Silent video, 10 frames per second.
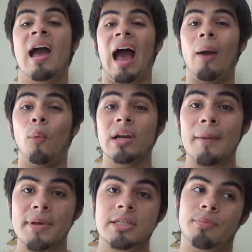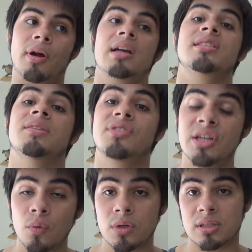I would not be surprised if she
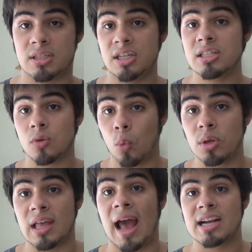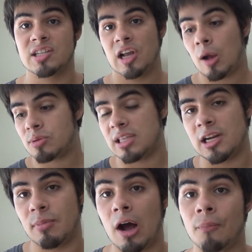was she's the one that actually helps let
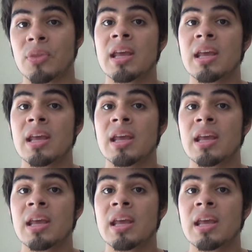him out.